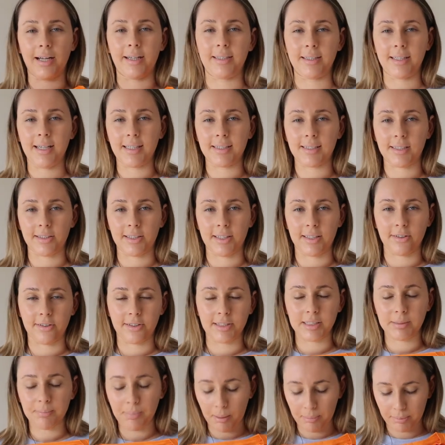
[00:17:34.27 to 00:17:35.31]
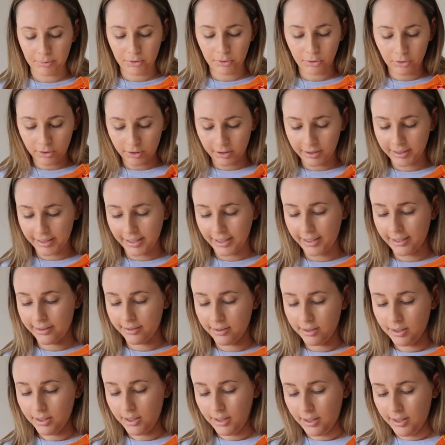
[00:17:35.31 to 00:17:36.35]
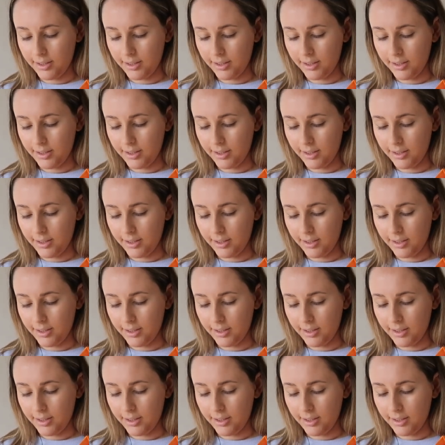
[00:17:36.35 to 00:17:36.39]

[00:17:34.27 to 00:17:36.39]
and it has like a nice pop of color again.